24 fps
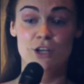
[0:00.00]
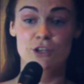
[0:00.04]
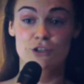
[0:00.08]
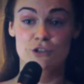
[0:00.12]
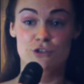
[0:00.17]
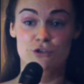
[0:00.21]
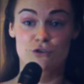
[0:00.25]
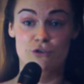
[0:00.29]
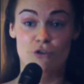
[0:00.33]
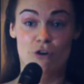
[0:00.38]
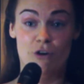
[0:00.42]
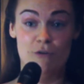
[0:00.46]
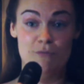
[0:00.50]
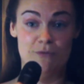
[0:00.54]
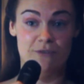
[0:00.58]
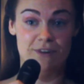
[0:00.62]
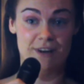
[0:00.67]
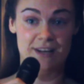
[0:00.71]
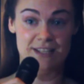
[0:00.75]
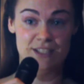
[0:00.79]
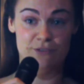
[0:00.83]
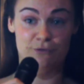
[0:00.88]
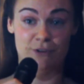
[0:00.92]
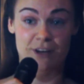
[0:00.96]

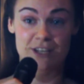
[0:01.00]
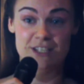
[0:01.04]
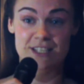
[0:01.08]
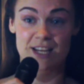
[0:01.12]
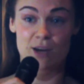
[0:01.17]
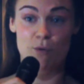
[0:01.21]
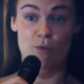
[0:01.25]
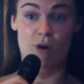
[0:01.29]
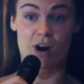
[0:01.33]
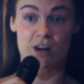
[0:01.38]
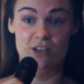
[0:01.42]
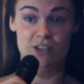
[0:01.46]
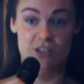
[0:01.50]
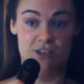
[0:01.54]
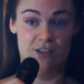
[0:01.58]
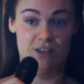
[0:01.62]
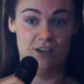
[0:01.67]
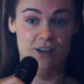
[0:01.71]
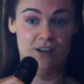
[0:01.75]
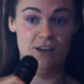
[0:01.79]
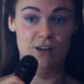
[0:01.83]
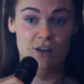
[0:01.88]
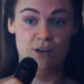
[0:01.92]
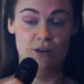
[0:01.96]
strawberries freshly
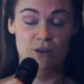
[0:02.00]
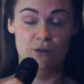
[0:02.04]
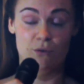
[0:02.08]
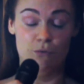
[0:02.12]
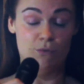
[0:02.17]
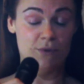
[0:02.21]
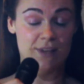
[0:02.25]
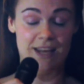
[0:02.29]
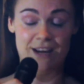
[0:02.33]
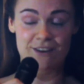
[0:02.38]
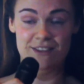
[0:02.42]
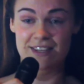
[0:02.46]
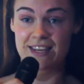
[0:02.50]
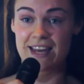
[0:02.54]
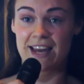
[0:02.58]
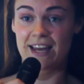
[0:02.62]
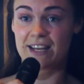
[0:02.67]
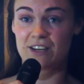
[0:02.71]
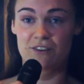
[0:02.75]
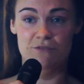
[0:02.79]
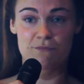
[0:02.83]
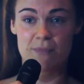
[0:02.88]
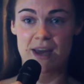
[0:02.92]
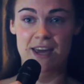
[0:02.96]
washed, without the
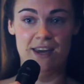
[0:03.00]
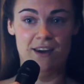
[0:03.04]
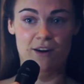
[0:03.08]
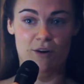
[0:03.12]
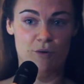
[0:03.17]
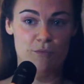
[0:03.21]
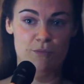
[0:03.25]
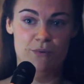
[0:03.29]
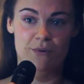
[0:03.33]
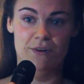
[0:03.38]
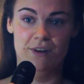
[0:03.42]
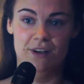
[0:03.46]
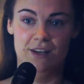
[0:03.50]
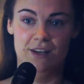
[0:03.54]
aid of makeup,